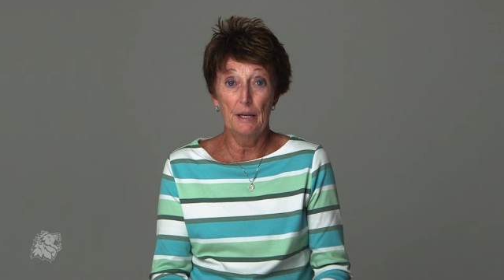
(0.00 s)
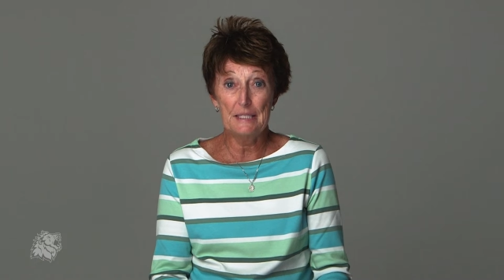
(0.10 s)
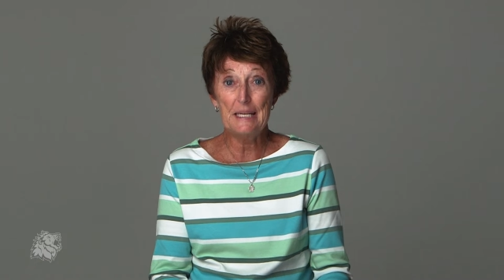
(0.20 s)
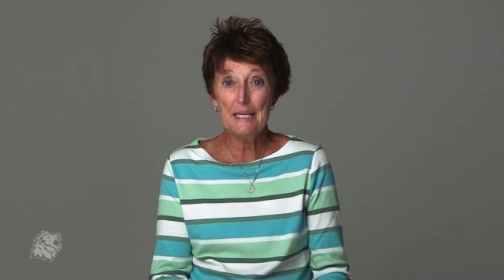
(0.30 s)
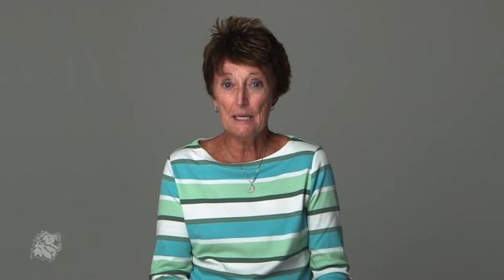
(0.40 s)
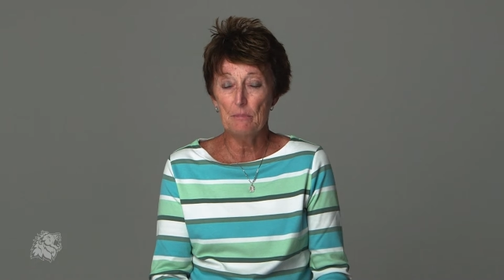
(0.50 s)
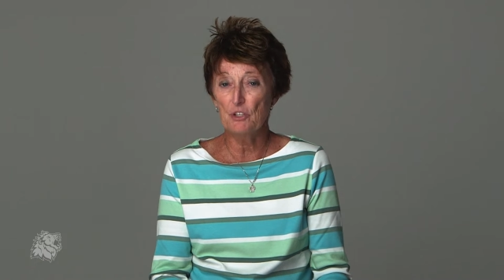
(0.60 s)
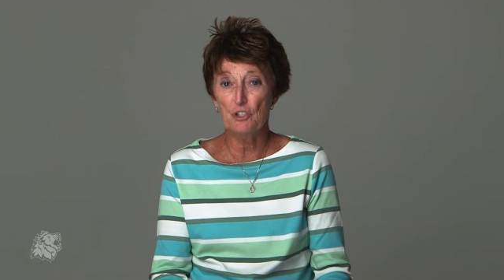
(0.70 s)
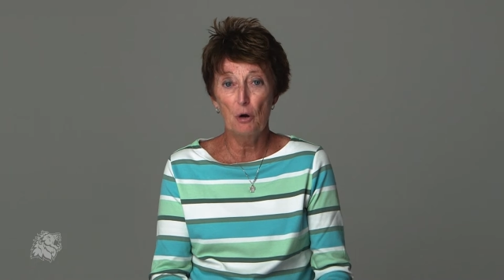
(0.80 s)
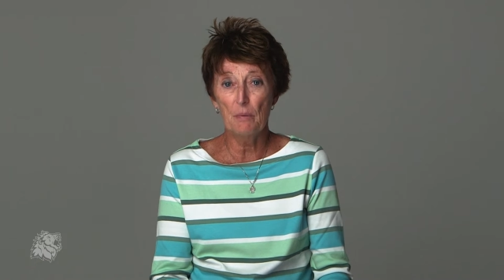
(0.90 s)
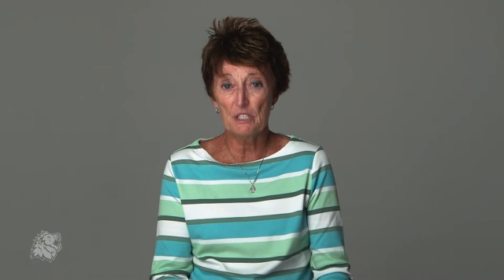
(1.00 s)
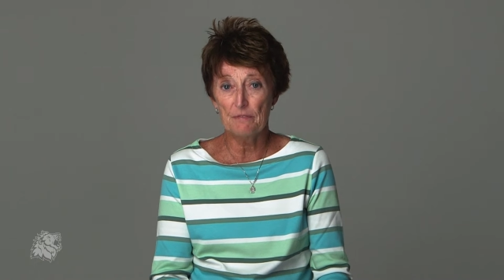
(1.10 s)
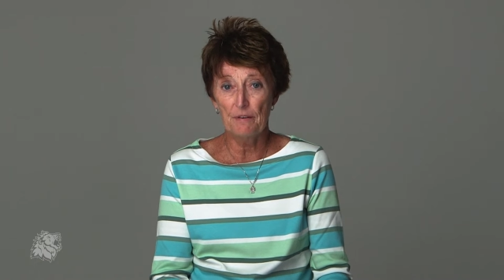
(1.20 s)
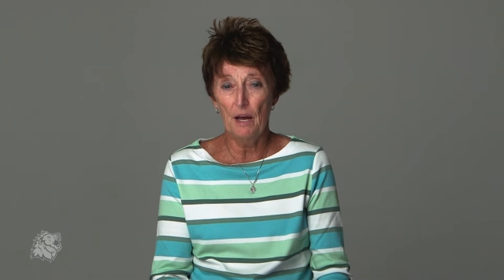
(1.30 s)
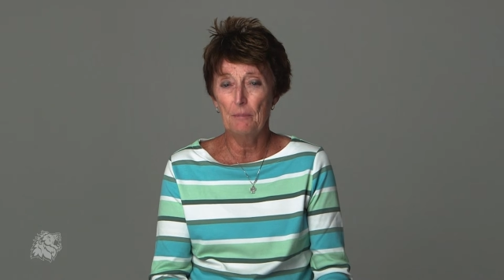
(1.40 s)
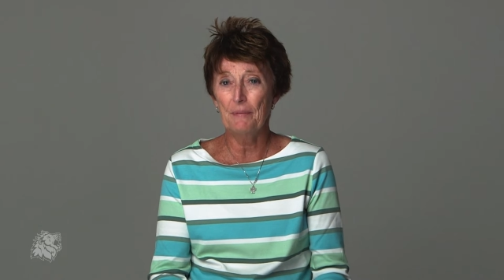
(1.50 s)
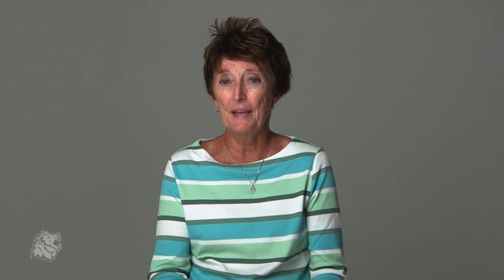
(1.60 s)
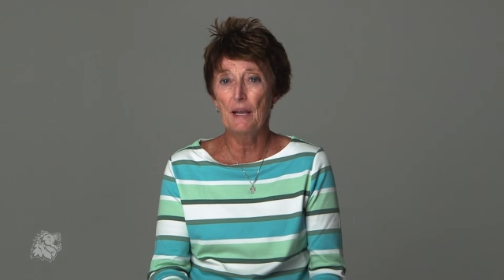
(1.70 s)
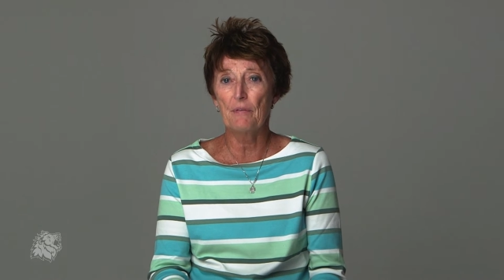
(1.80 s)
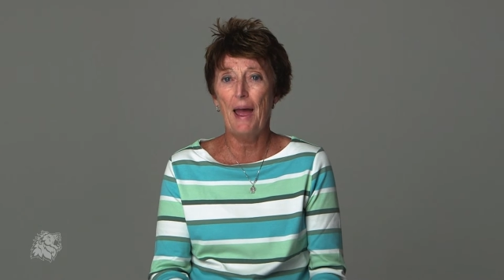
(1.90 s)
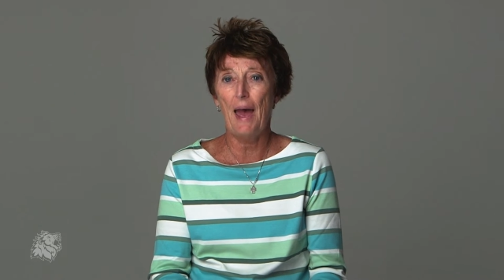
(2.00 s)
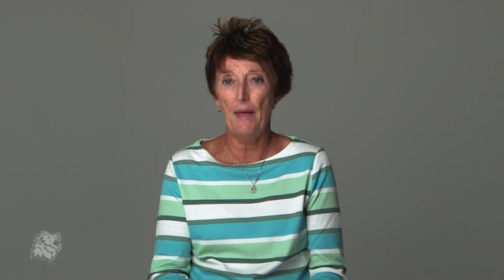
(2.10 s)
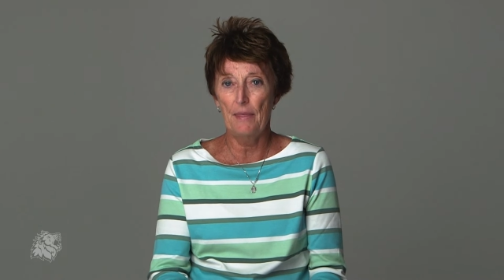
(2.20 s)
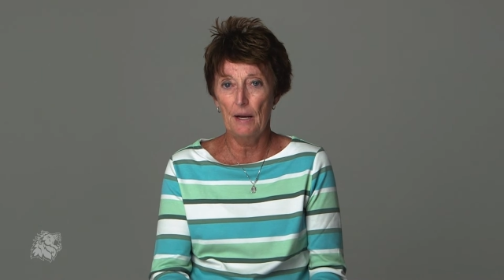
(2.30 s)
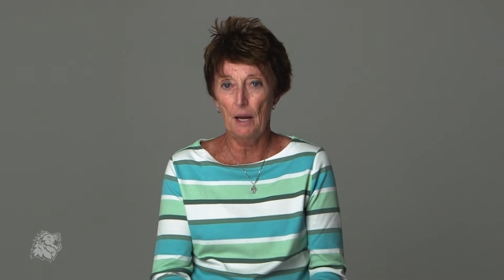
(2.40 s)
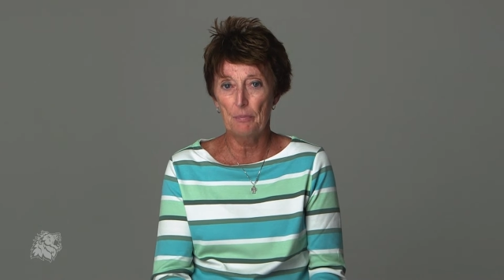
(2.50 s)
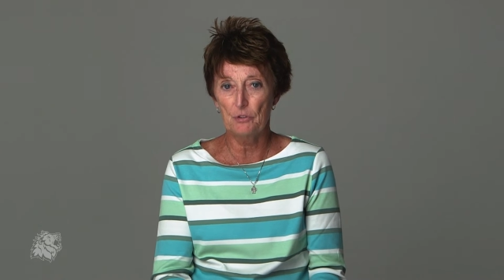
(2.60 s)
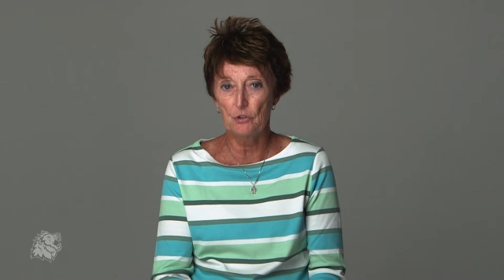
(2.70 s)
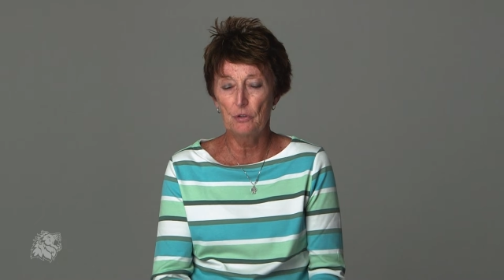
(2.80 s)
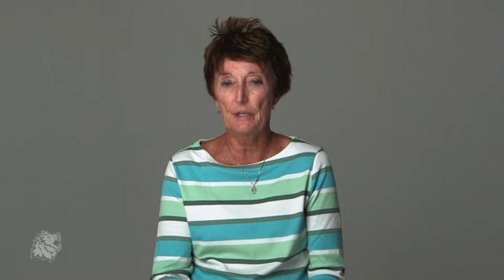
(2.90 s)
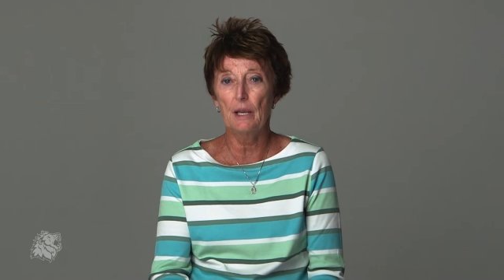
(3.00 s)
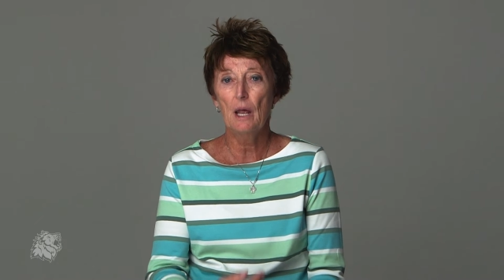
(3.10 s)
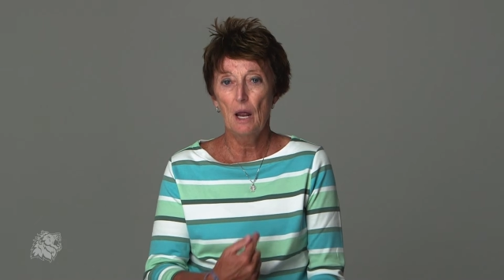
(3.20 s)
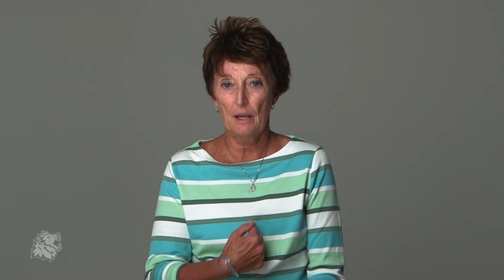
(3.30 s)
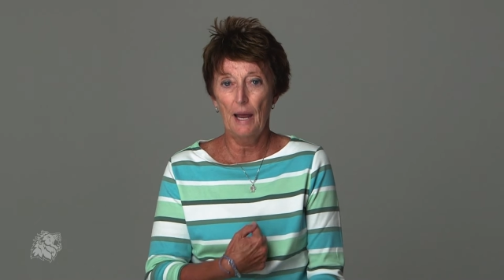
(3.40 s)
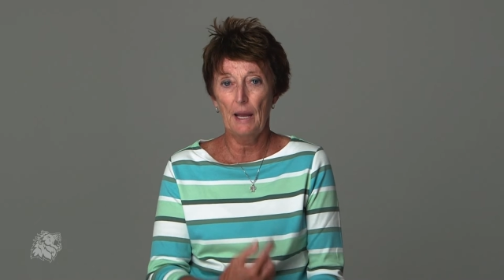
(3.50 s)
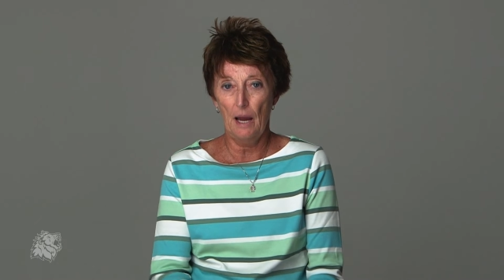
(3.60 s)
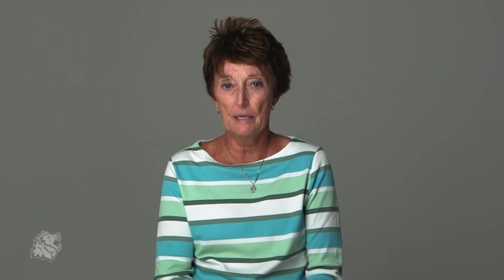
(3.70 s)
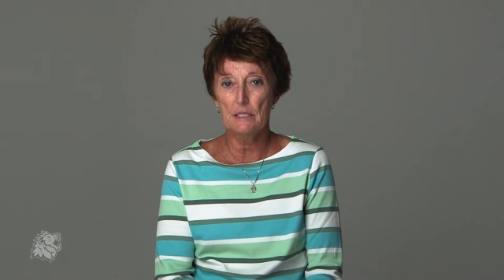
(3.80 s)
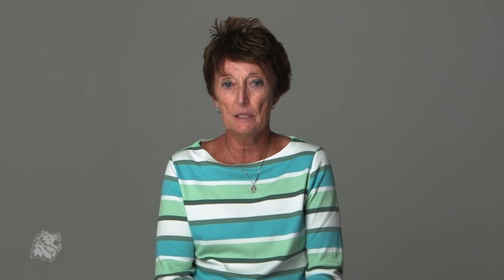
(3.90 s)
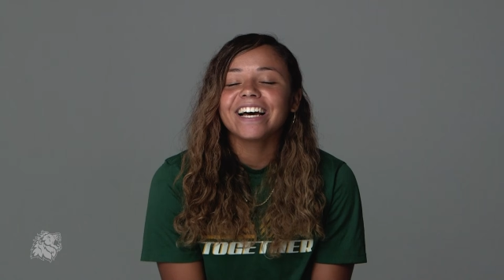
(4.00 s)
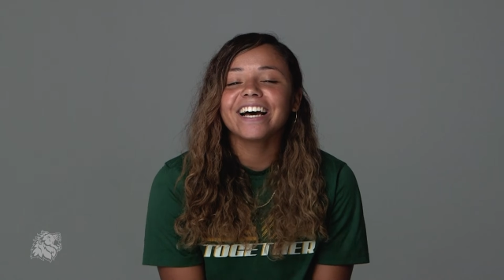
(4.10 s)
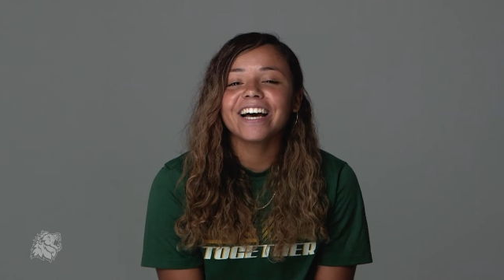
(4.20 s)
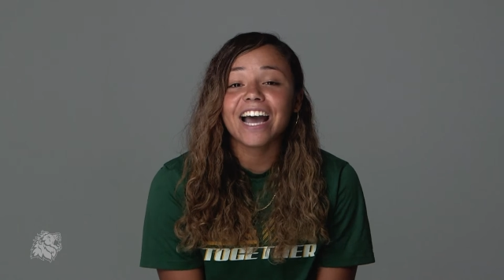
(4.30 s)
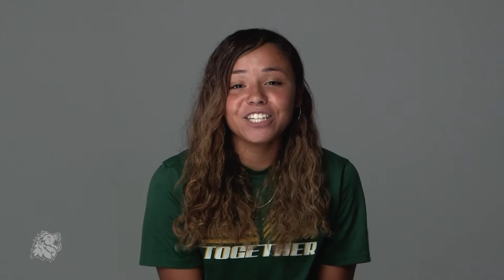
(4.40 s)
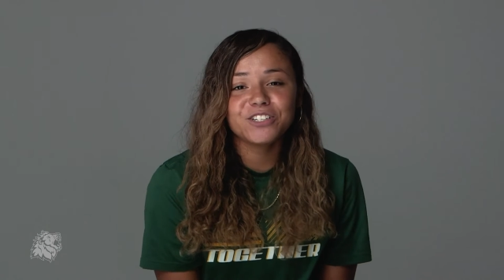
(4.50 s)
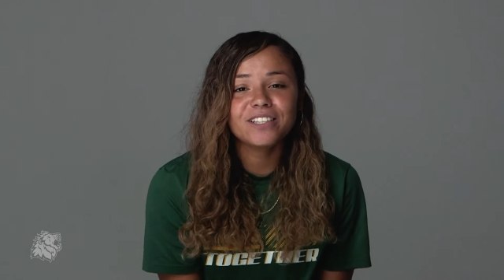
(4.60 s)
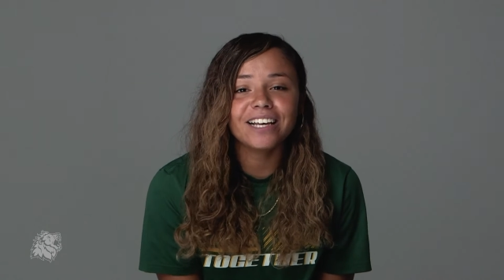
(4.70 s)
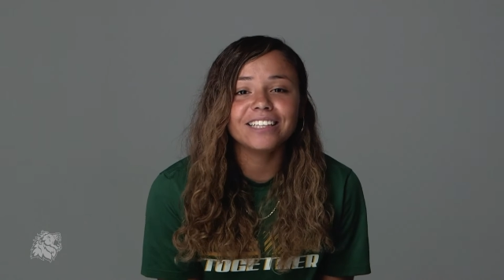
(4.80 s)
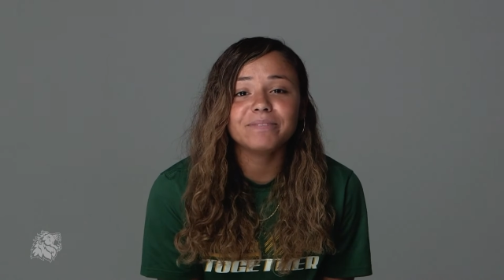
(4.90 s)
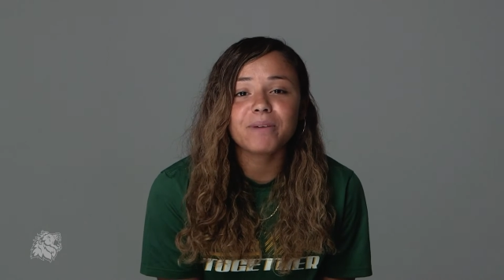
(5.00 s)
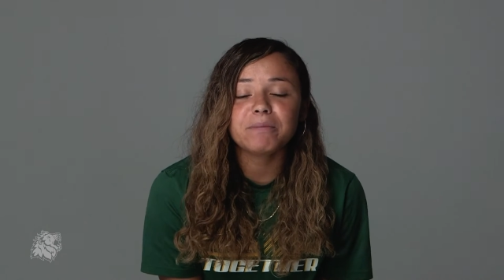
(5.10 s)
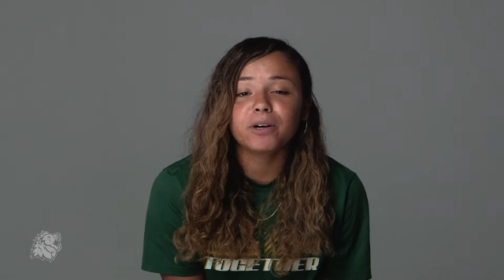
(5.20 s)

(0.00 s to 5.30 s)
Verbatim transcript: a team is so much fun, but they never had that opportunity like I did. I do think my